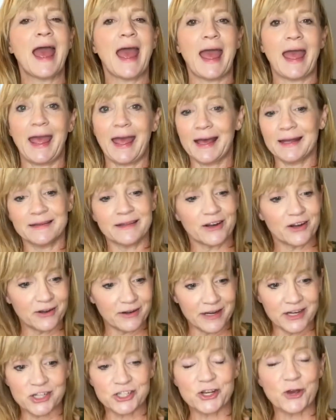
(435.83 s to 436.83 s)
And there,
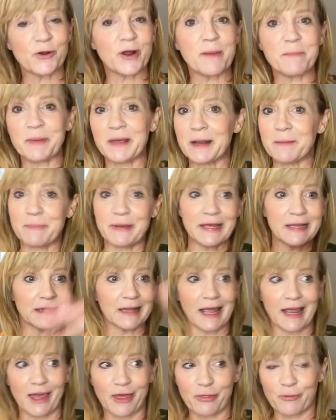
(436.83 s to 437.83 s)
it showed up in a bin
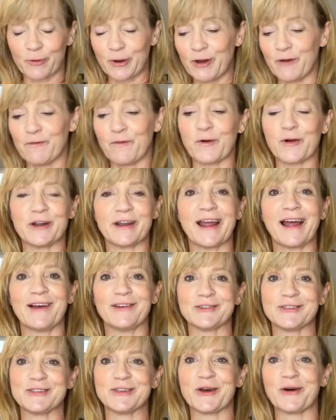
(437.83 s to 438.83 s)
like 3 or 4
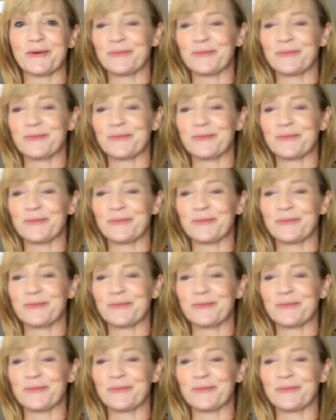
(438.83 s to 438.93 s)
down. So